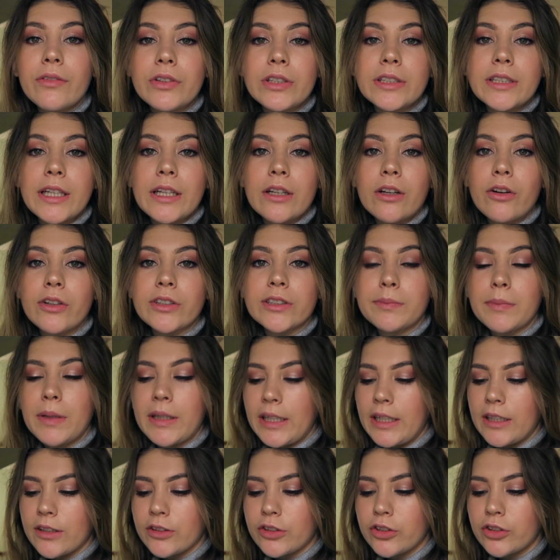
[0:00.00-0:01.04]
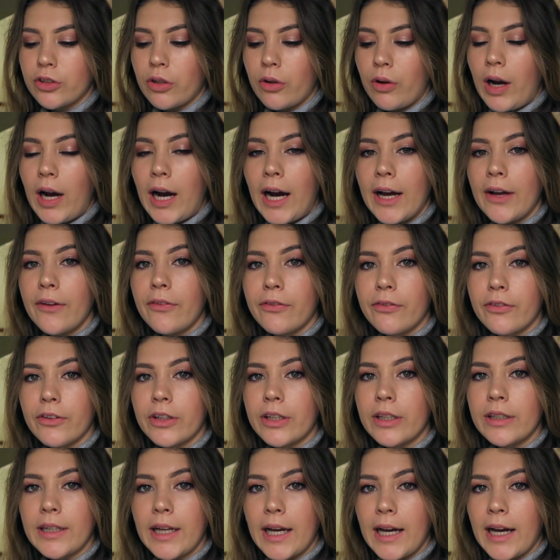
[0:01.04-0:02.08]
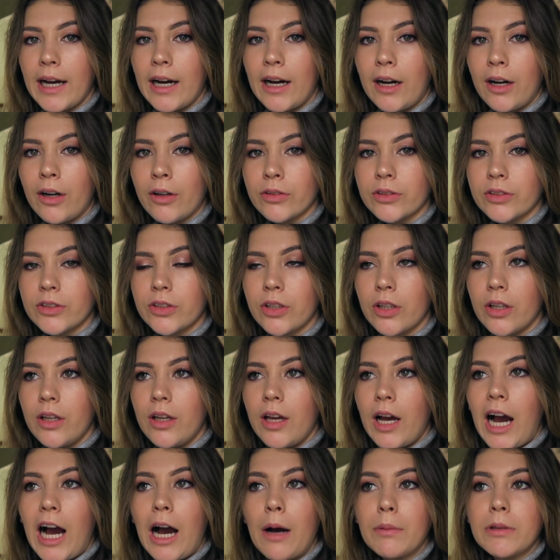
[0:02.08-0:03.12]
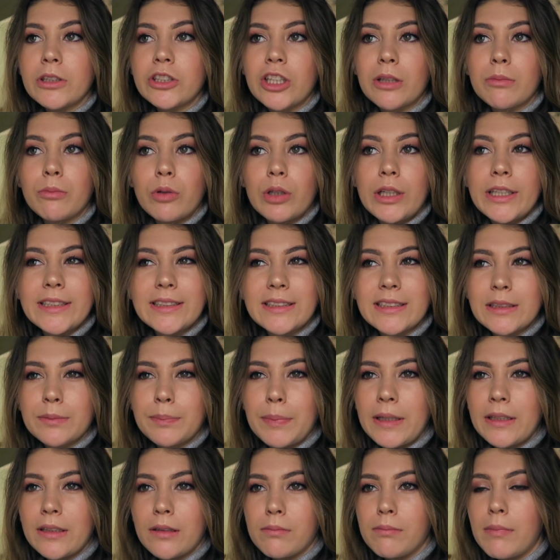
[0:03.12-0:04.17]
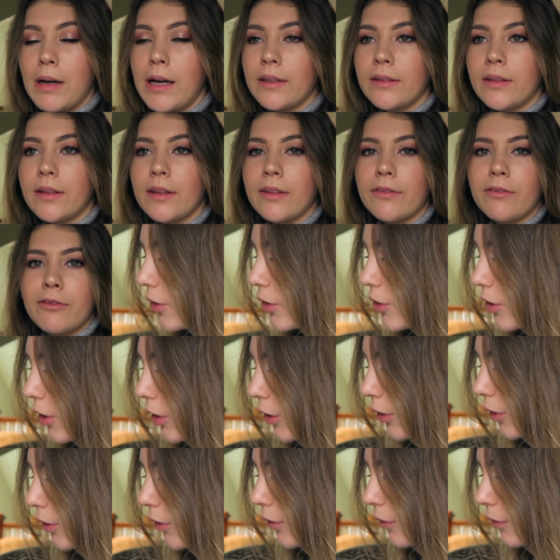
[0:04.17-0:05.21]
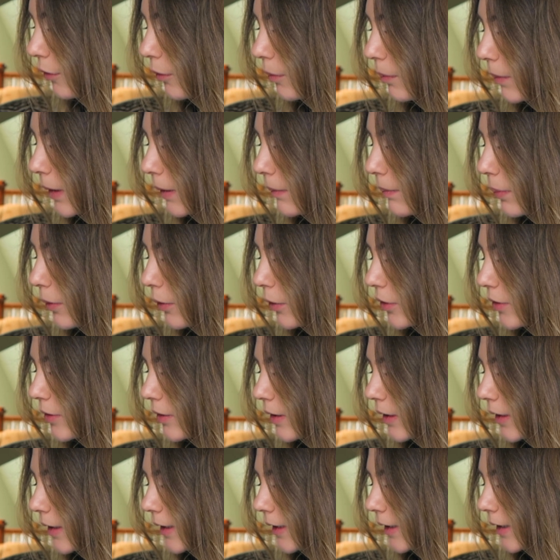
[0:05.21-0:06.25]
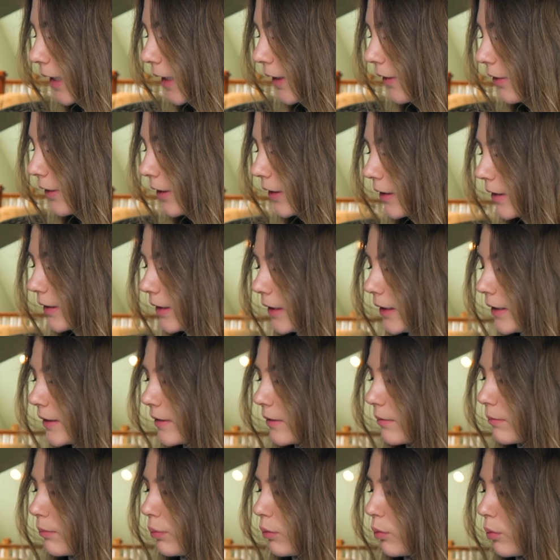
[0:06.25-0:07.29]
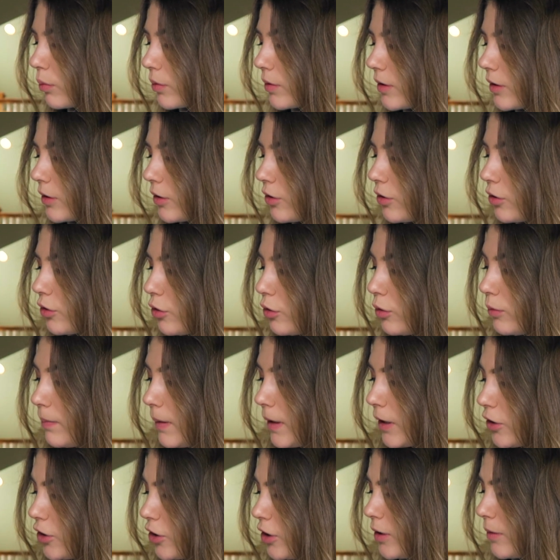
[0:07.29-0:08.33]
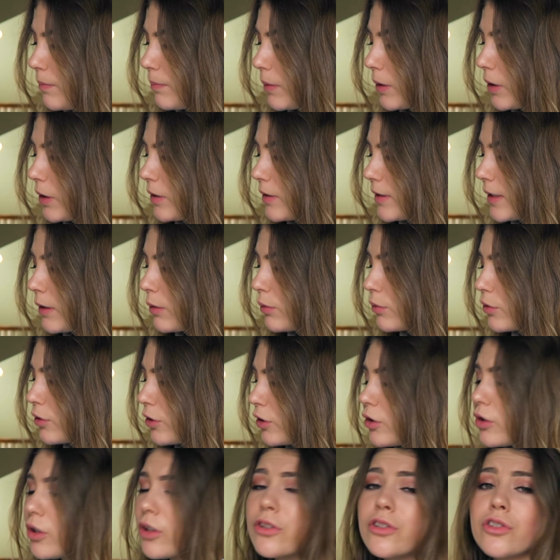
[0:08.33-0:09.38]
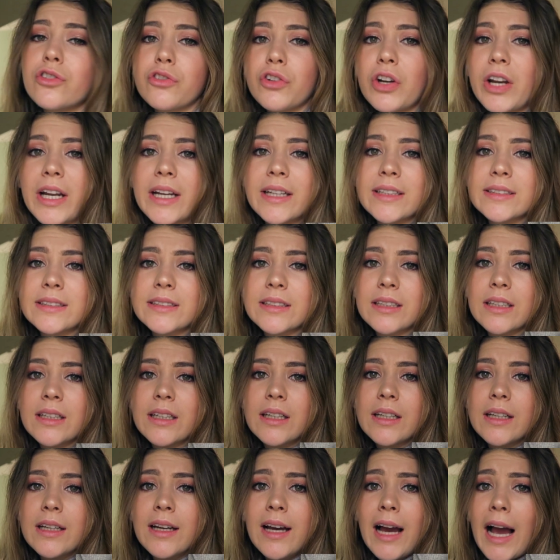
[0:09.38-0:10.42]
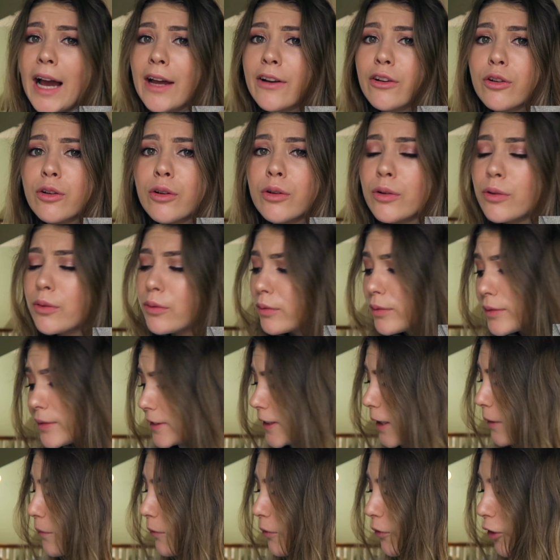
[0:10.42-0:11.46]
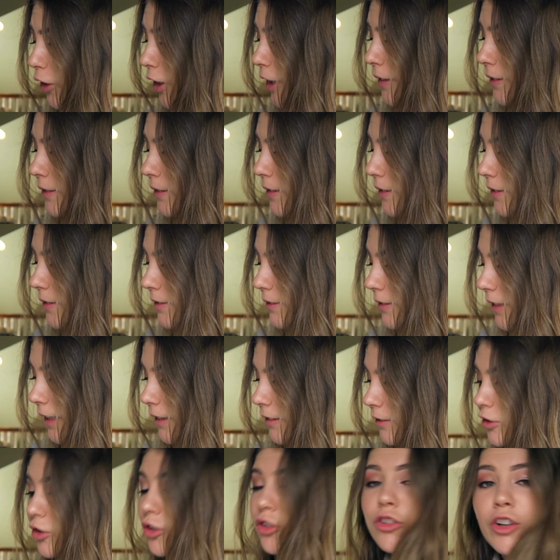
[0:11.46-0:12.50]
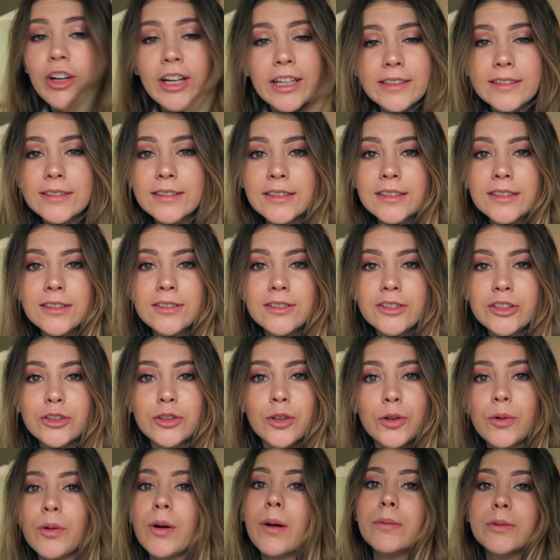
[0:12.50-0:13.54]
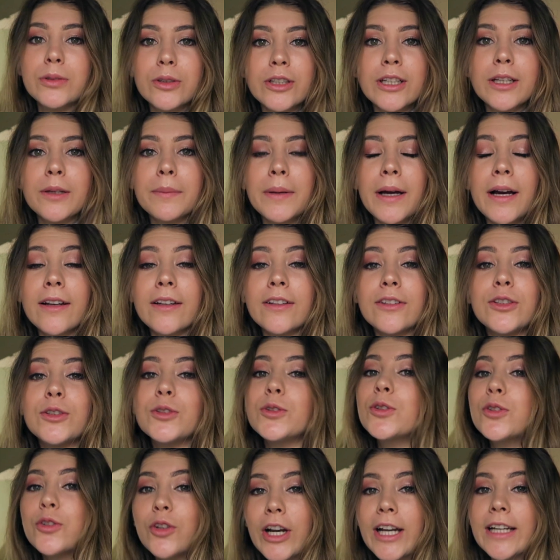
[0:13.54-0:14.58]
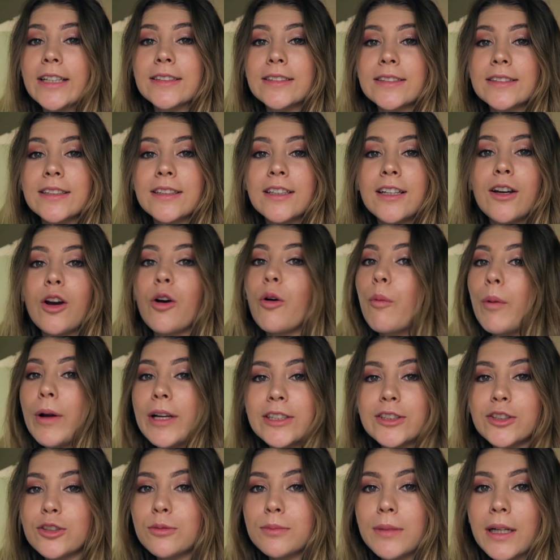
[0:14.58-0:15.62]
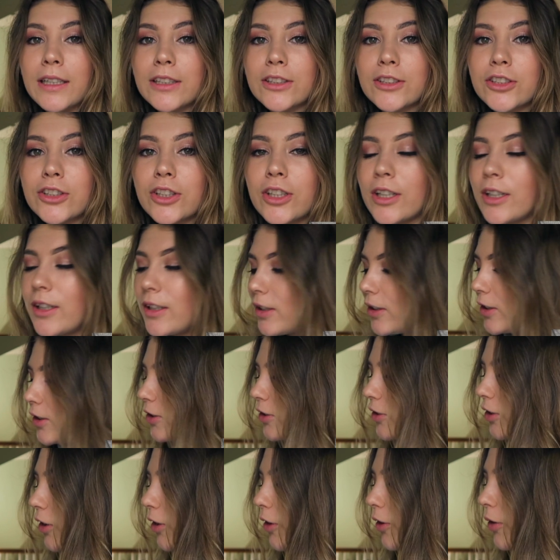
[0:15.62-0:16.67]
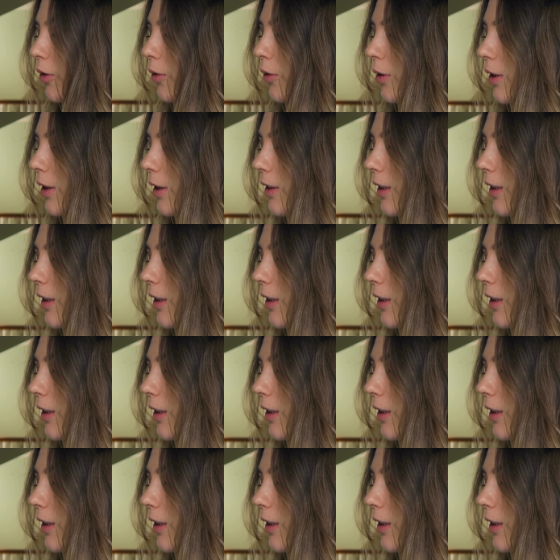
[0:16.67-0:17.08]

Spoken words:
every day costs money, and so I figured out how much I'm willing to spend a month. So for me personally, I think it is important to budget, because then also you're not stressed. I know some friends that stress. You know who I'm talking about? You stress way too much. So